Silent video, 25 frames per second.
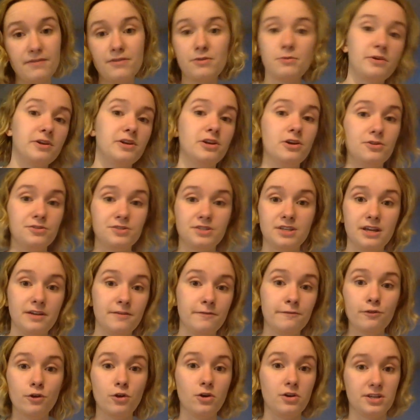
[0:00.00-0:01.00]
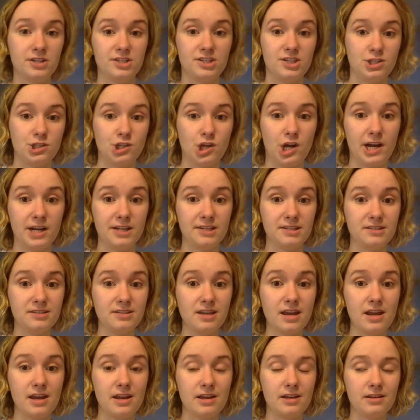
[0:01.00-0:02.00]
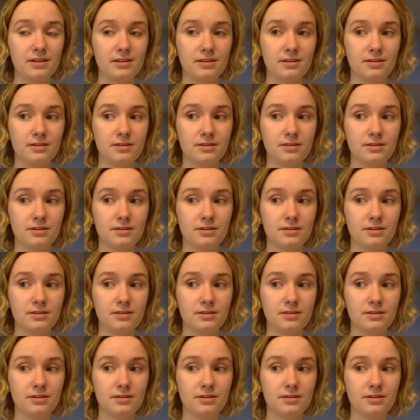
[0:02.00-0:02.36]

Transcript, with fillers: everyone knows Florida is a giant state.